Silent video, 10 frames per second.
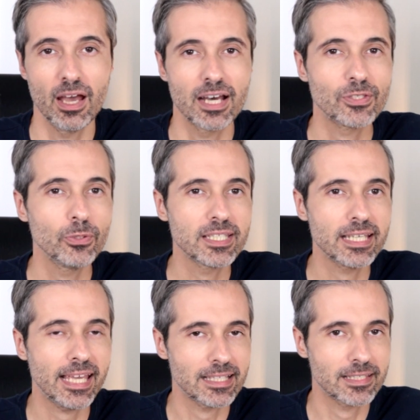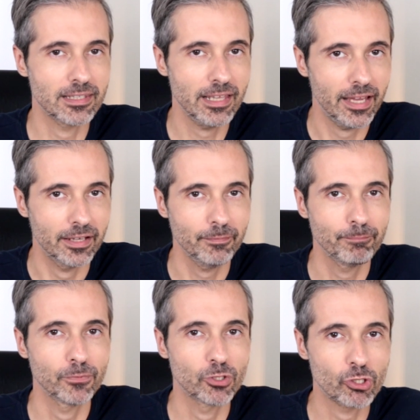As soon as he gets there,
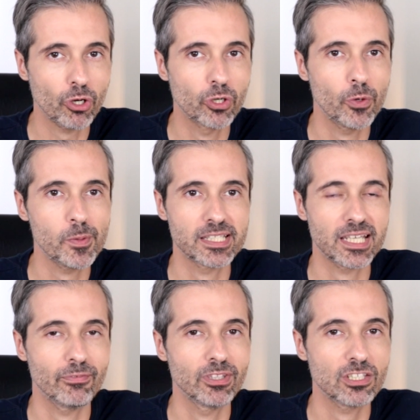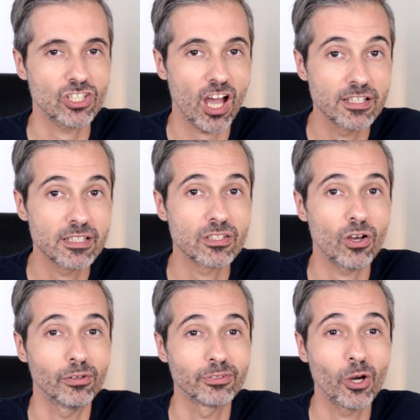Drogo is given the chance
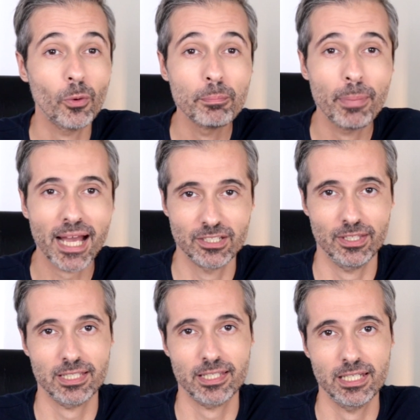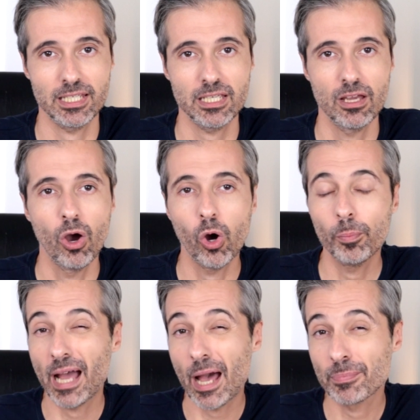of going back to the city or
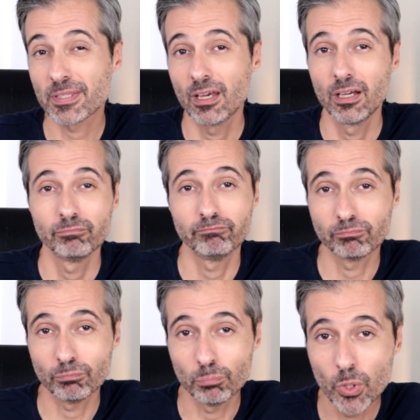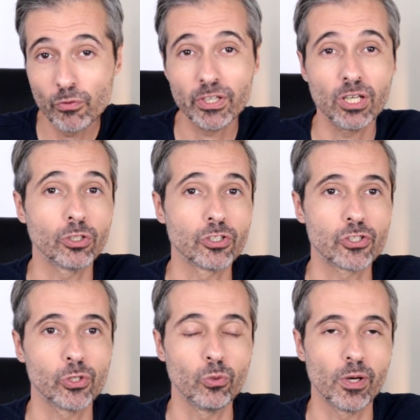perhaps moving on
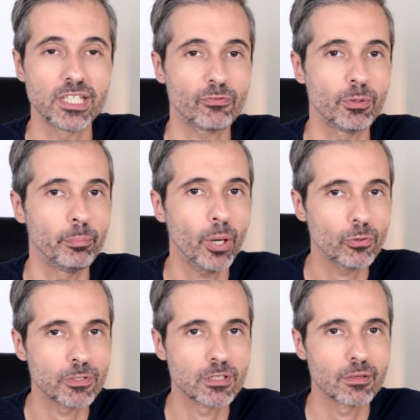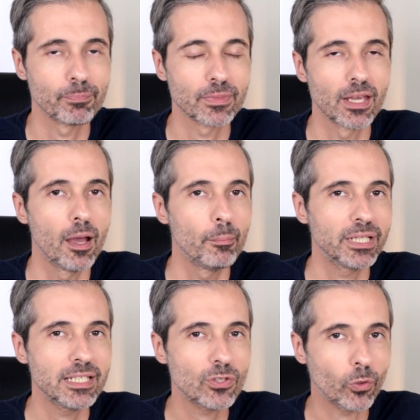to a different post.
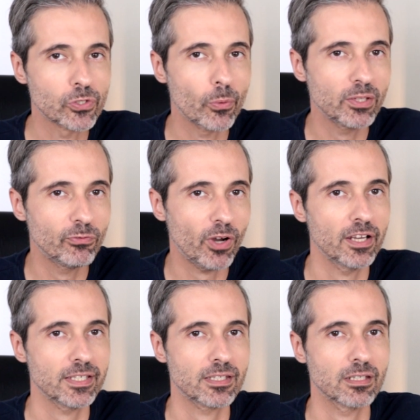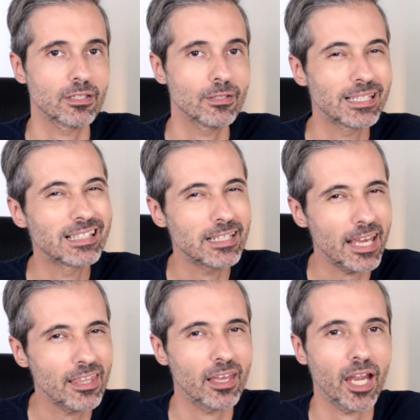But he's also advised to
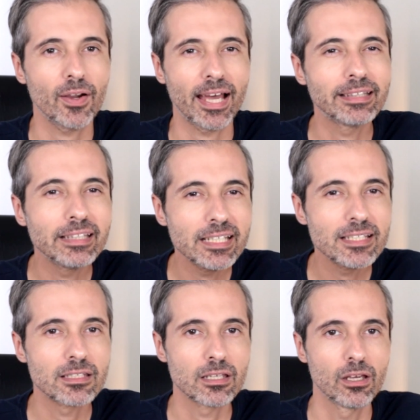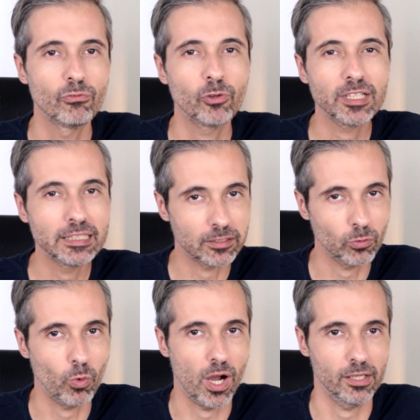stay there at least for a
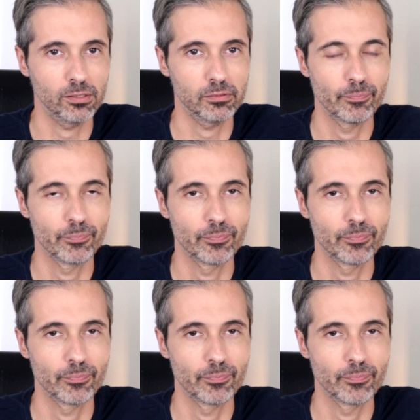little while.